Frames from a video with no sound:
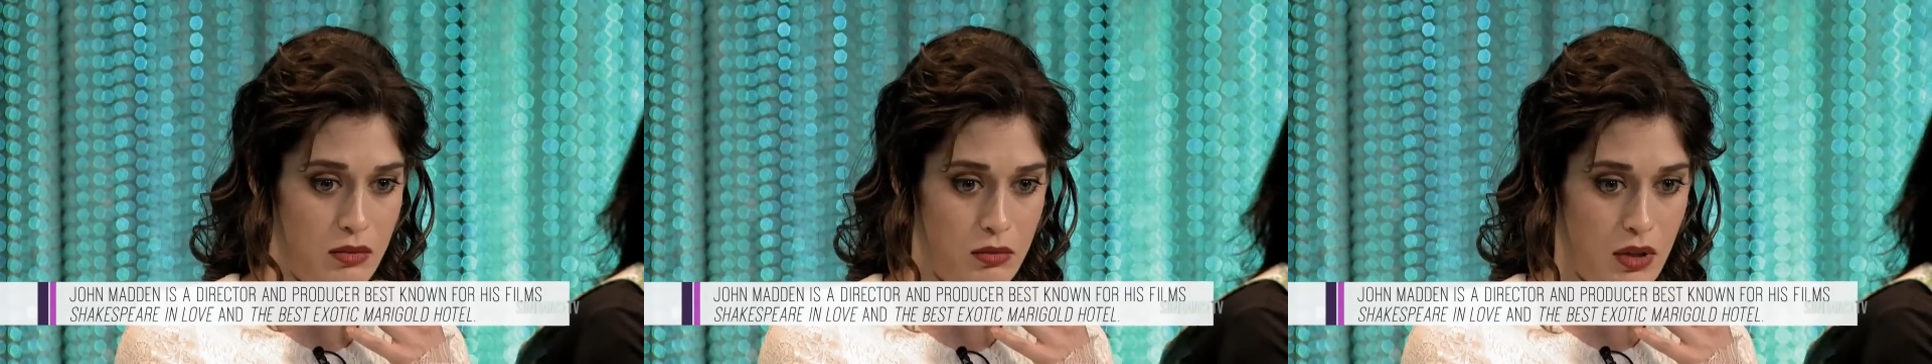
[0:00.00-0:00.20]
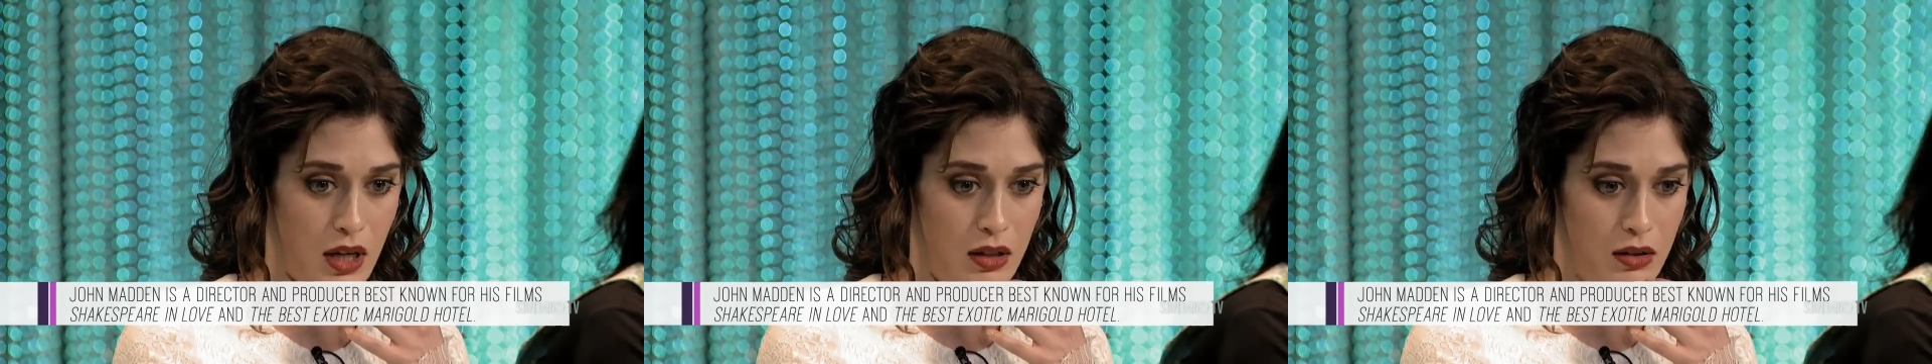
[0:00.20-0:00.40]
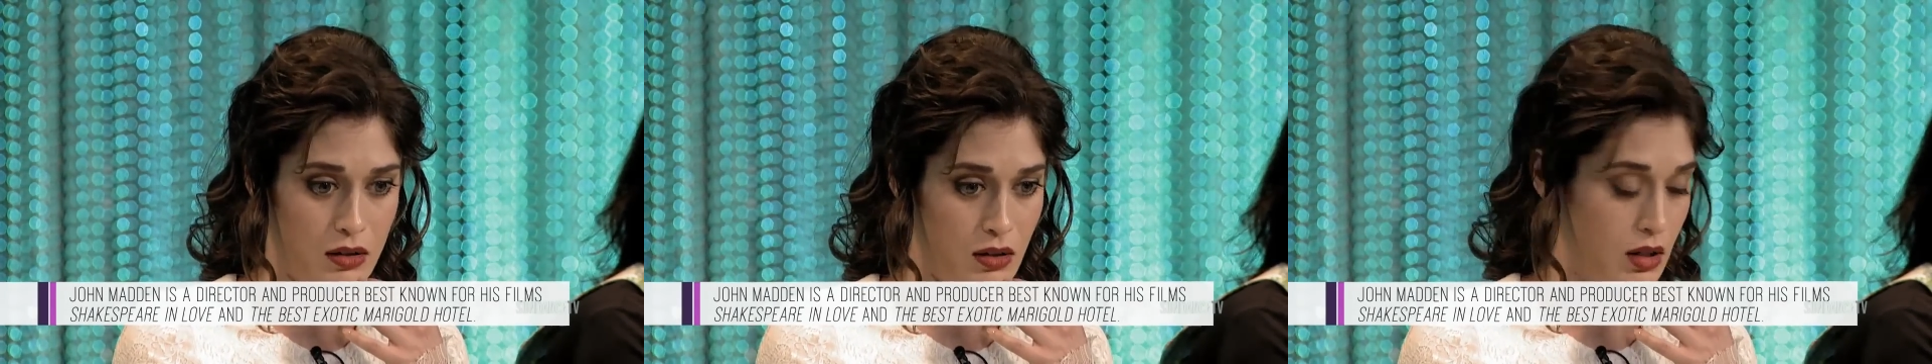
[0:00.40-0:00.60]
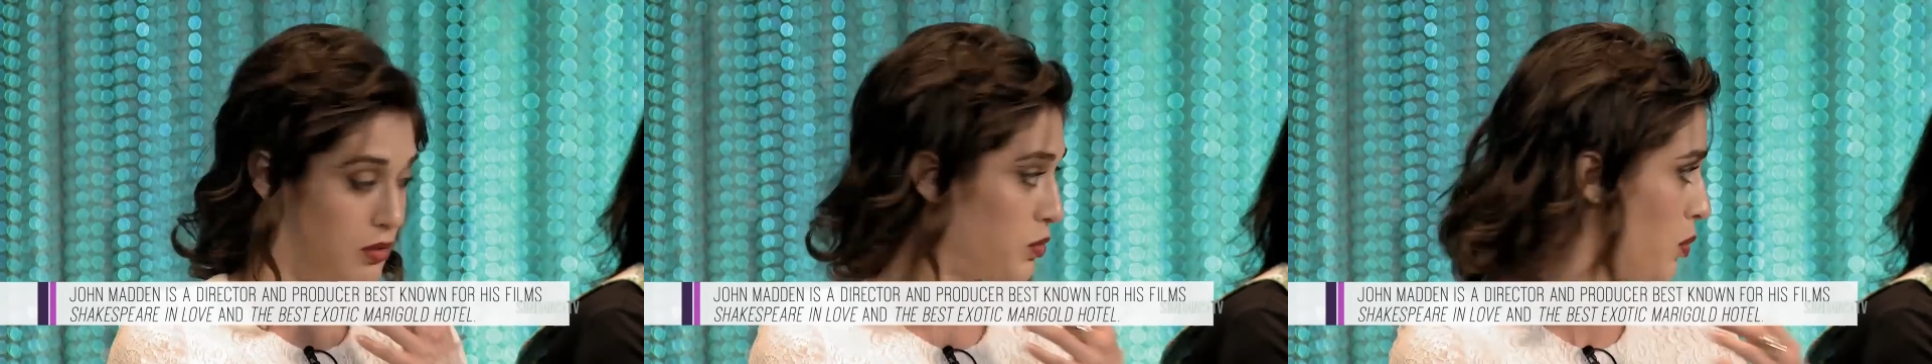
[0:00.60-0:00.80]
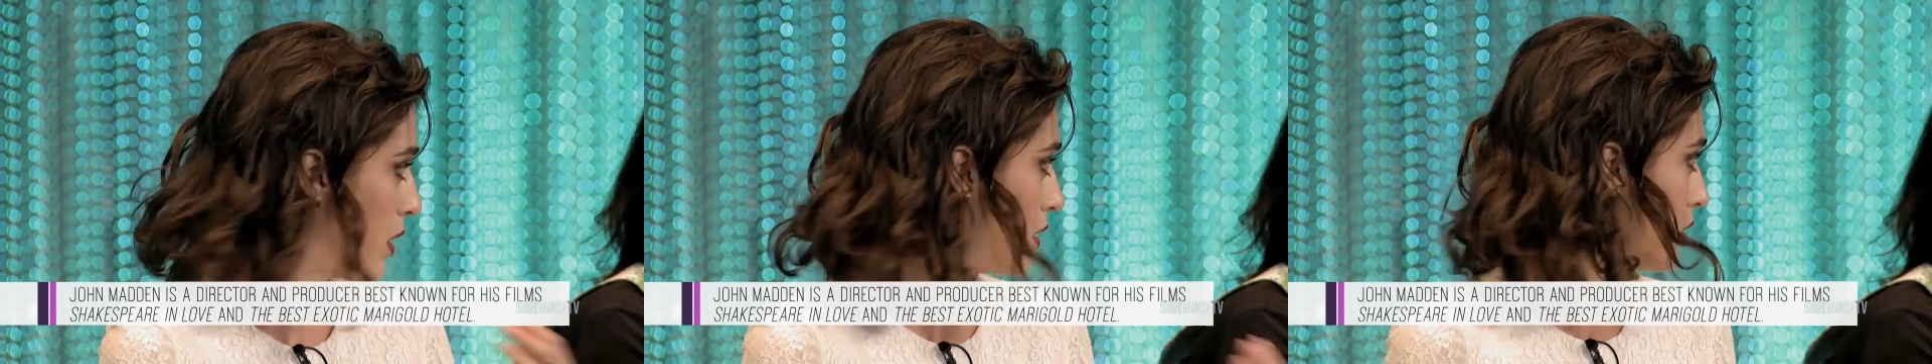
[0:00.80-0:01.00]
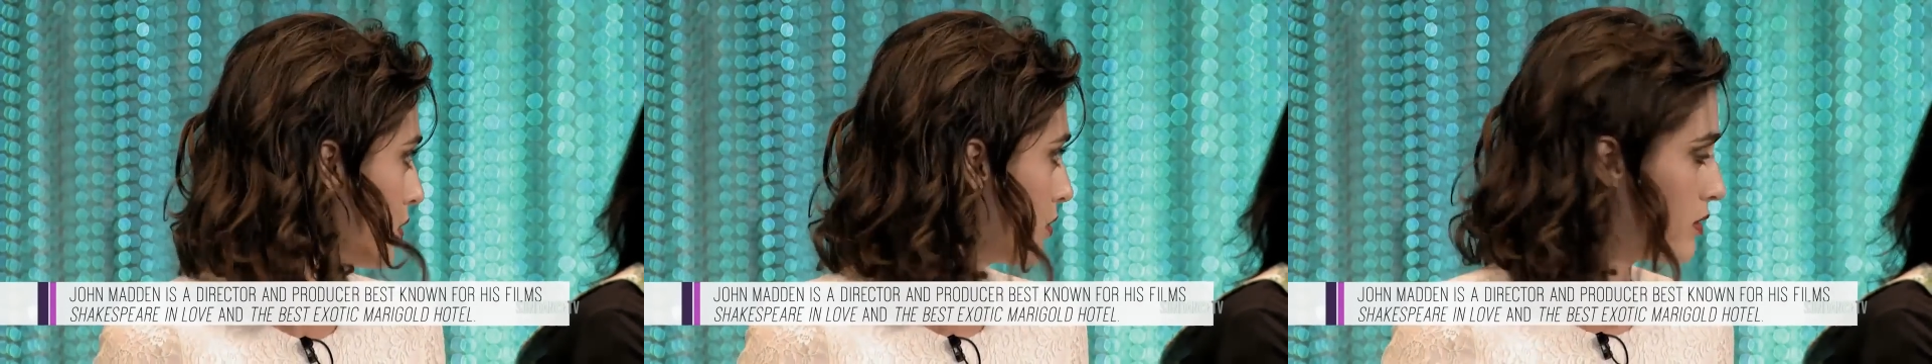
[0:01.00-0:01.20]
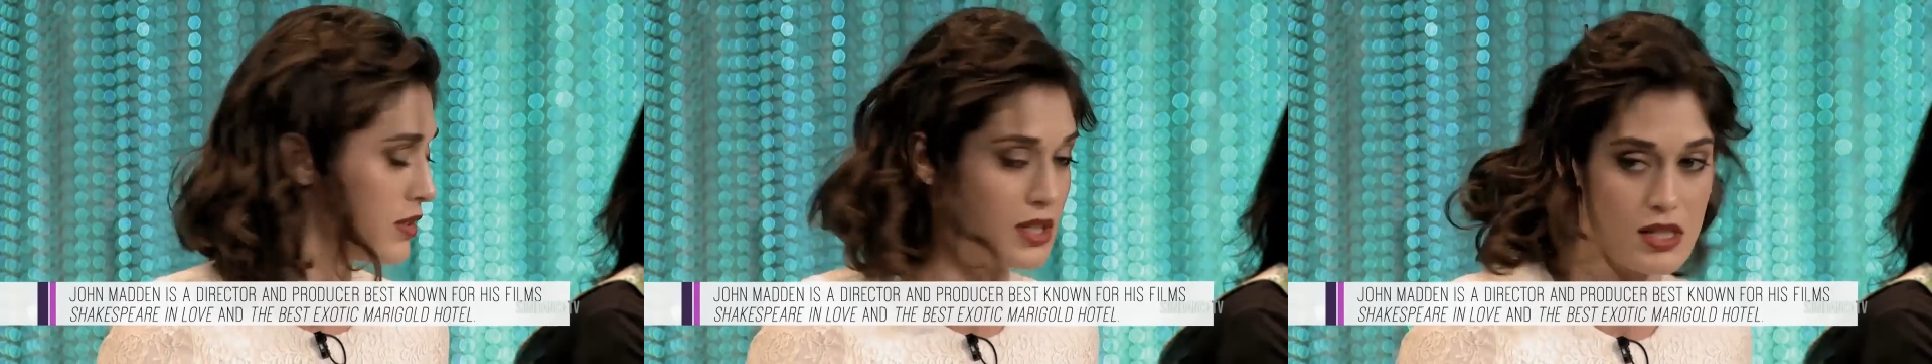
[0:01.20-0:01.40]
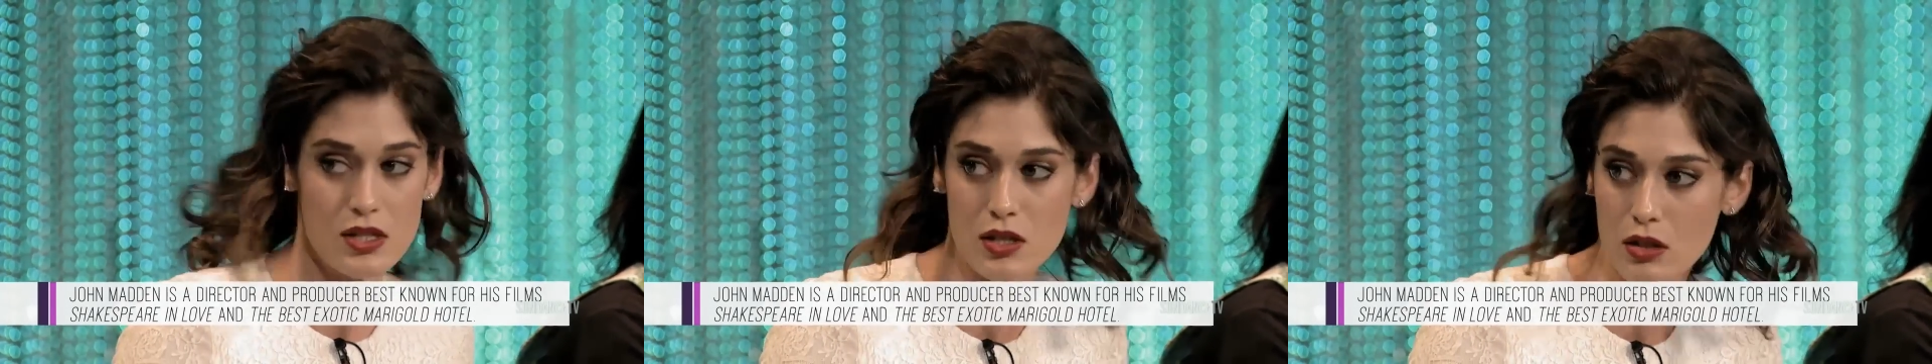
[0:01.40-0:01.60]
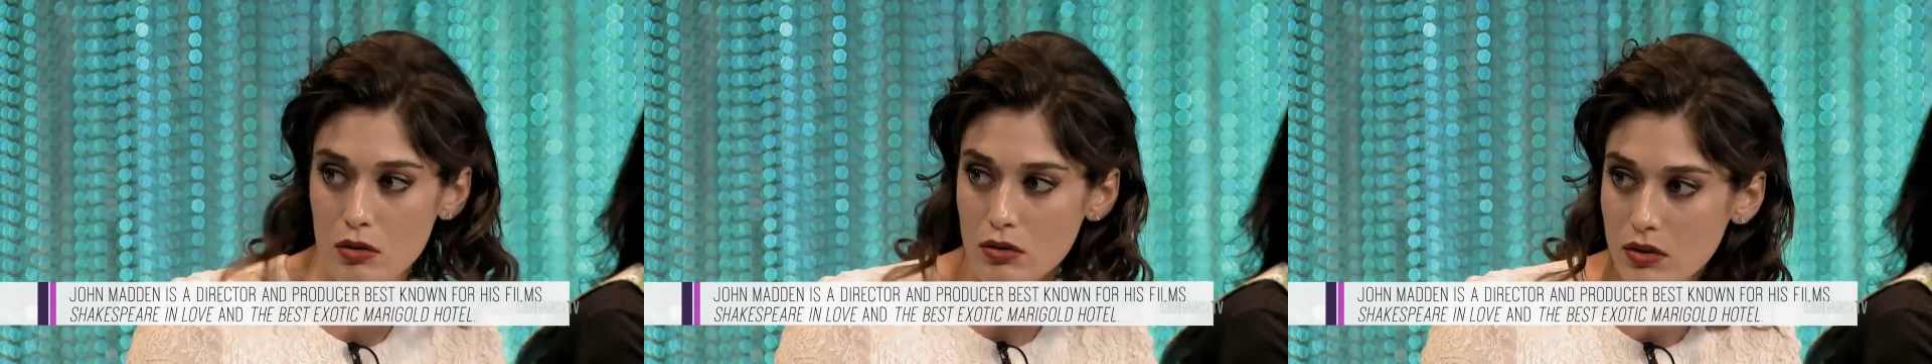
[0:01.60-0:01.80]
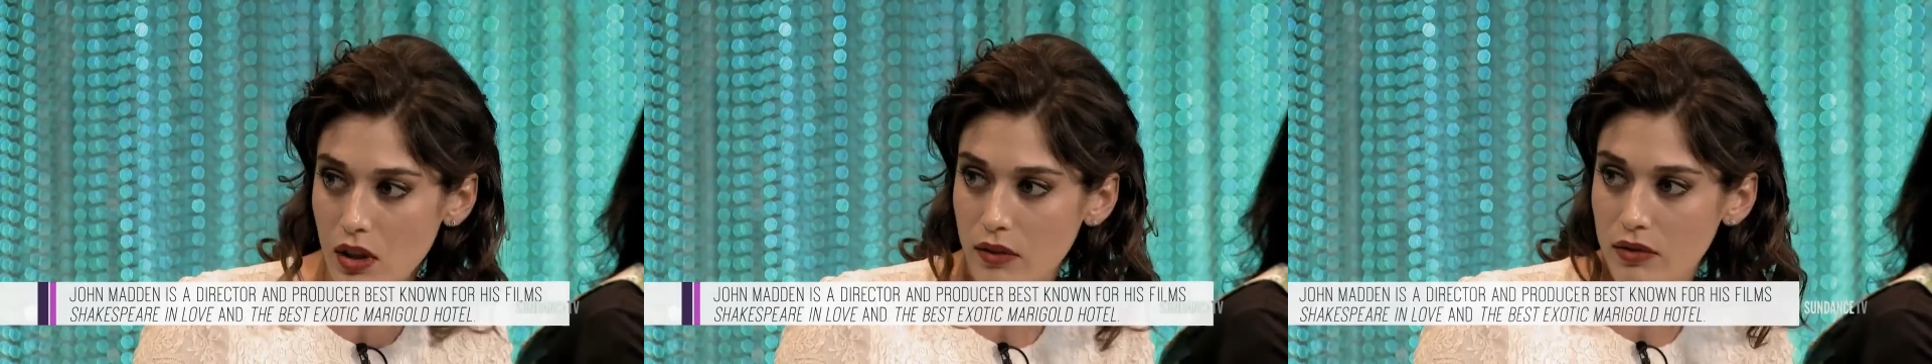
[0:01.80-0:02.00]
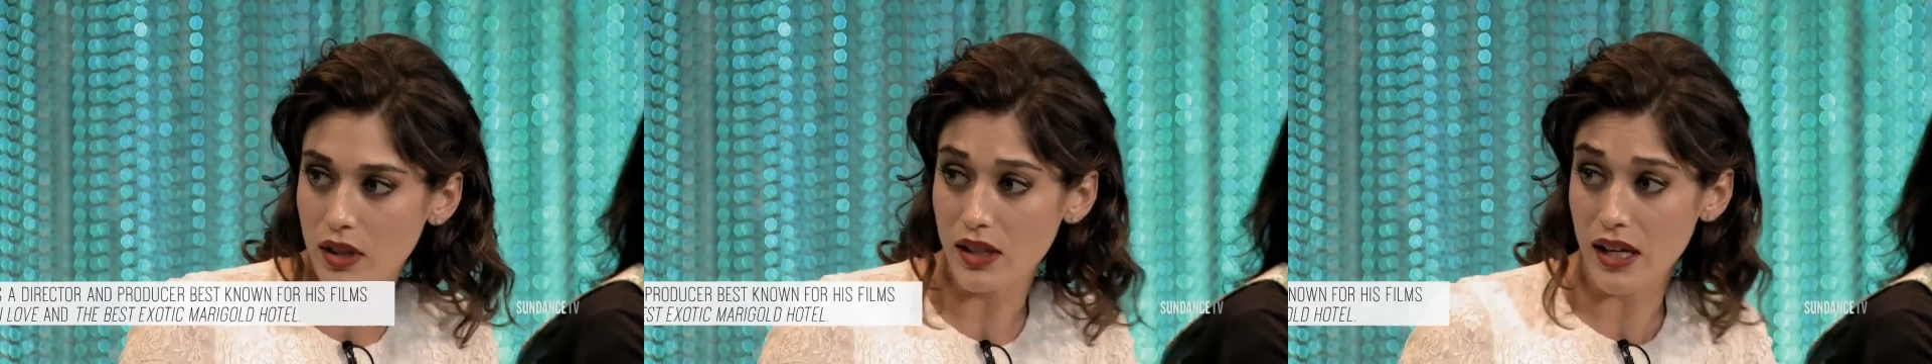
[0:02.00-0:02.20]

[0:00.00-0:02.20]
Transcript: and, and as well as these two lovely